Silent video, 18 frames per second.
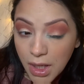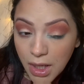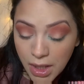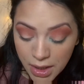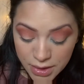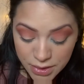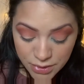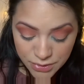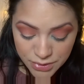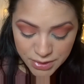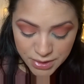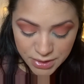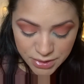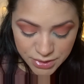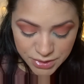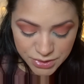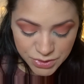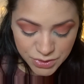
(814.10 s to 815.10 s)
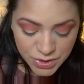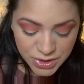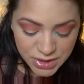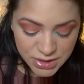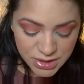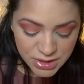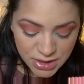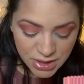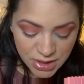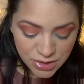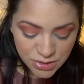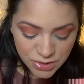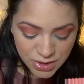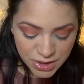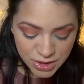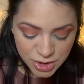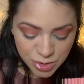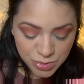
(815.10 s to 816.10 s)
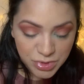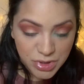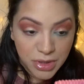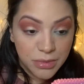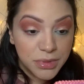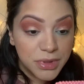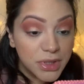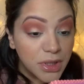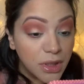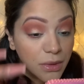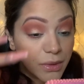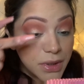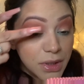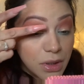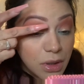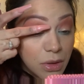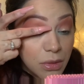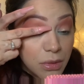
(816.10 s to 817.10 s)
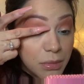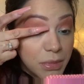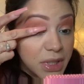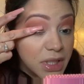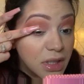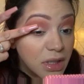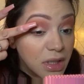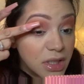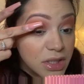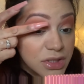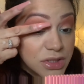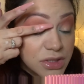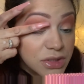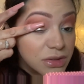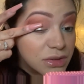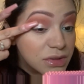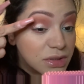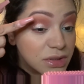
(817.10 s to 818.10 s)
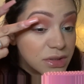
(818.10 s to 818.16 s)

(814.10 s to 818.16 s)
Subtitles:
I know that it looks crazy, and you guys are probably going, oh my gosh, dude,